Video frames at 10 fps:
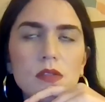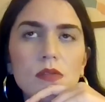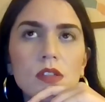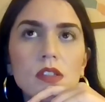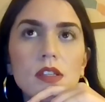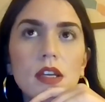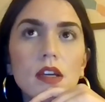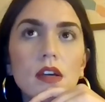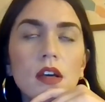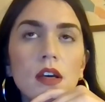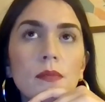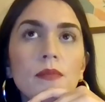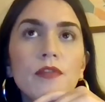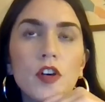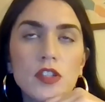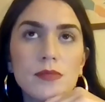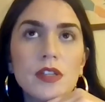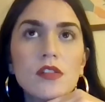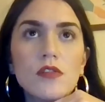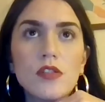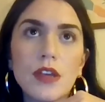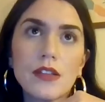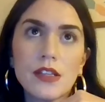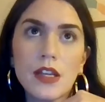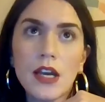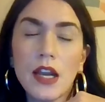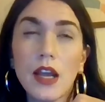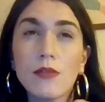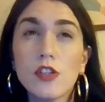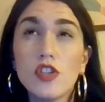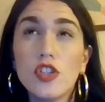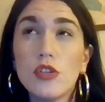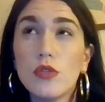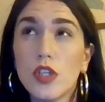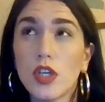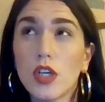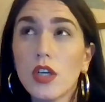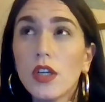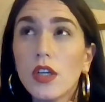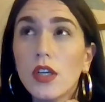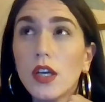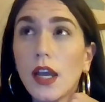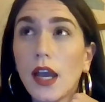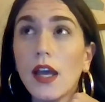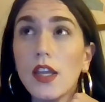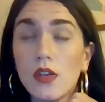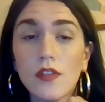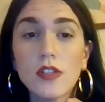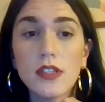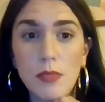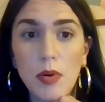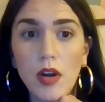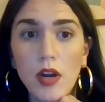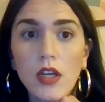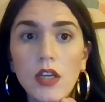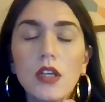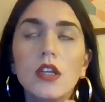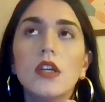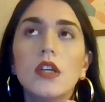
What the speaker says: student, fall semester 2009. I was a junior at University Park.